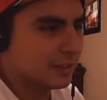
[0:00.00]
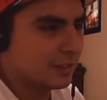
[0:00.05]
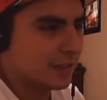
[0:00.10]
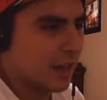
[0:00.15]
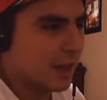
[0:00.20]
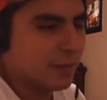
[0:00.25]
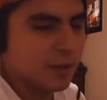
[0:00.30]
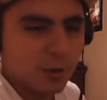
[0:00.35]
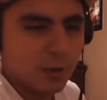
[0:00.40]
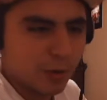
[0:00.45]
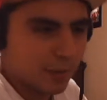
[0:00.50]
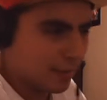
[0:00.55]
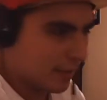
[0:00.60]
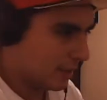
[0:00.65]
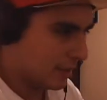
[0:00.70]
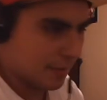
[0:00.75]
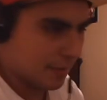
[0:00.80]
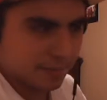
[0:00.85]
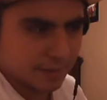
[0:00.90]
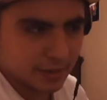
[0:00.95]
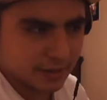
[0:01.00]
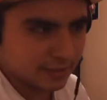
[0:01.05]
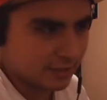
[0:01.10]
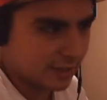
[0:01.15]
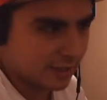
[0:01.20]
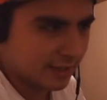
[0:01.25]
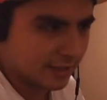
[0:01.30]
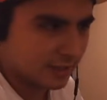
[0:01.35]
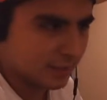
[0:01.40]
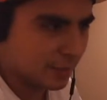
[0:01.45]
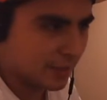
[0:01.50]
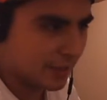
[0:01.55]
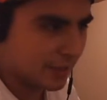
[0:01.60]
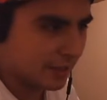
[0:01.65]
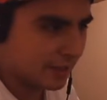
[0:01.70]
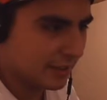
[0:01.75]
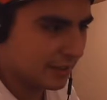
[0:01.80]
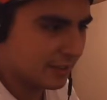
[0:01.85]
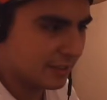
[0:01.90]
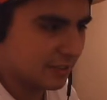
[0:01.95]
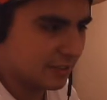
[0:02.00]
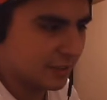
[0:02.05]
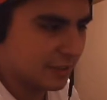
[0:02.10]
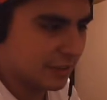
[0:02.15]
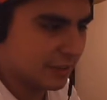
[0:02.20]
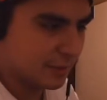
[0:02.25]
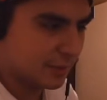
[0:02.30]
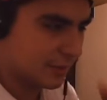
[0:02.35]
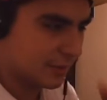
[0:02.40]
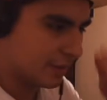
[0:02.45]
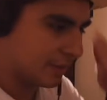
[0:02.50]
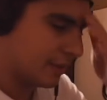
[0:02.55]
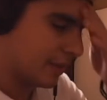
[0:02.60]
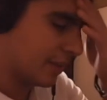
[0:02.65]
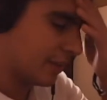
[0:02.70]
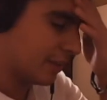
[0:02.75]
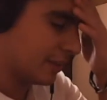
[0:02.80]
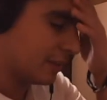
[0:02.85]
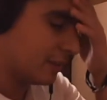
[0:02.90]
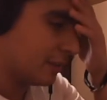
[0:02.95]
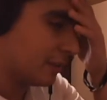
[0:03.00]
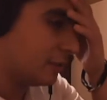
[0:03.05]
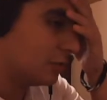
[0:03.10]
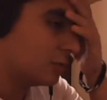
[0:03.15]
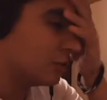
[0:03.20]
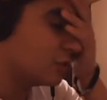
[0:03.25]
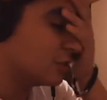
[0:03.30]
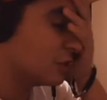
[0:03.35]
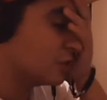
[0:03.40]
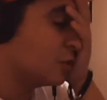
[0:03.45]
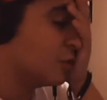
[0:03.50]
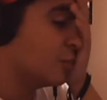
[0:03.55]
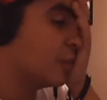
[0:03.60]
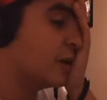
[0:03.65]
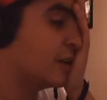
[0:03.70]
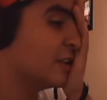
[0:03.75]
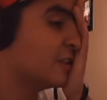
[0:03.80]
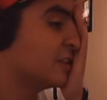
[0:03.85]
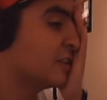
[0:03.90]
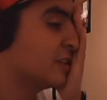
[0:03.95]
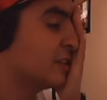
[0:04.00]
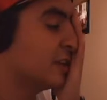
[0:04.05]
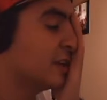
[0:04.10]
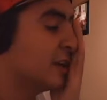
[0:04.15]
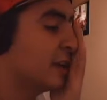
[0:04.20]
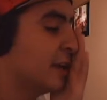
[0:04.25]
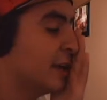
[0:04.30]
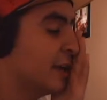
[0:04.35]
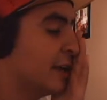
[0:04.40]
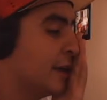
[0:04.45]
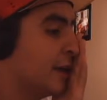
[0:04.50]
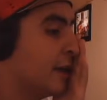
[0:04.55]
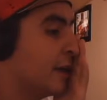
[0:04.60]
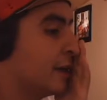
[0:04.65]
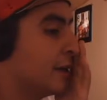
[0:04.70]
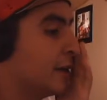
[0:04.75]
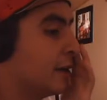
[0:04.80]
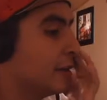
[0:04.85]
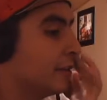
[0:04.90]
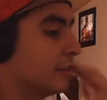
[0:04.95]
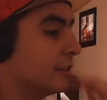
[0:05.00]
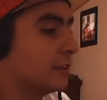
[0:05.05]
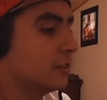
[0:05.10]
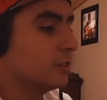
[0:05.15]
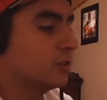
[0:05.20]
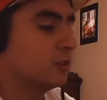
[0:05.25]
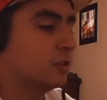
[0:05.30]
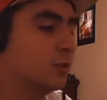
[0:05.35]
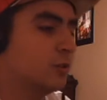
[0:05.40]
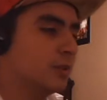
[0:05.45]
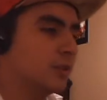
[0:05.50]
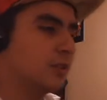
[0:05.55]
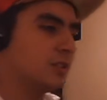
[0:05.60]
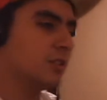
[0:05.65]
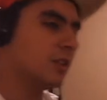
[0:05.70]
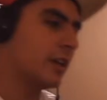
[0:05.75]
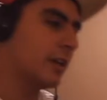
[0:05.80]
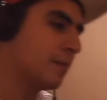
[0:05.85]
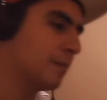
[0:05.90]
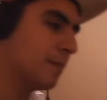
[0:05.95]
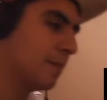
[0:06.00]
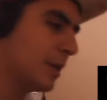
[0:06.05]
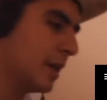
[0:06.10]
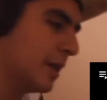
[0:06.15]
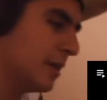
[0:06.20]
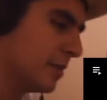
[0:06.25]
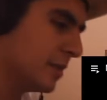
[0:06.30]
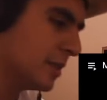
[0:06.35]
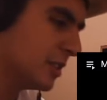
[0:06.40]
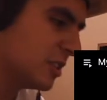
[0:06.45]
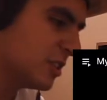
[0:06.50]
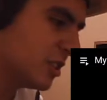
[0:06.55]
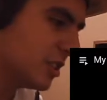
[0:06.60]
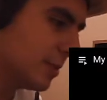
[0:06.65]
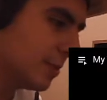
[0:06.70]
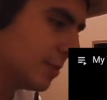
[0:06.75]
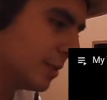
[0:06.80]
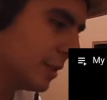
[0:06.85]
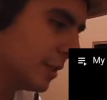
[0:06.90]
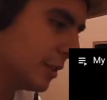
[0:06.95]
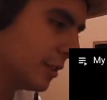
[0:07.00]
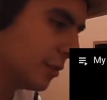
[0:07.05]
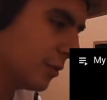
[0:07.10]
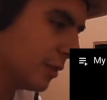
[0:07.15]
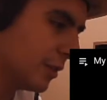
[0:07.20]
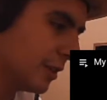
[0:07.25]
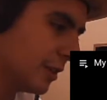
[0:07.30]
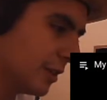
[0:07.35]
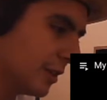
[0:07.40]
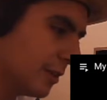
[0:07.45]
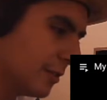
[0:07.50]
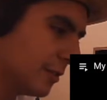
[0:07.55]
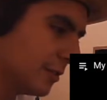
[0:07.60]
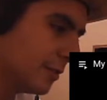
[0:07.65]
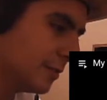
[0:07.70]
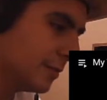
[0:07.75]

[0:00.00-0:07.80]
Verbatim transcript: I know I'm not the best at explaining this stuff, but man, th there's just so much. There's so much like penmanship in this right now.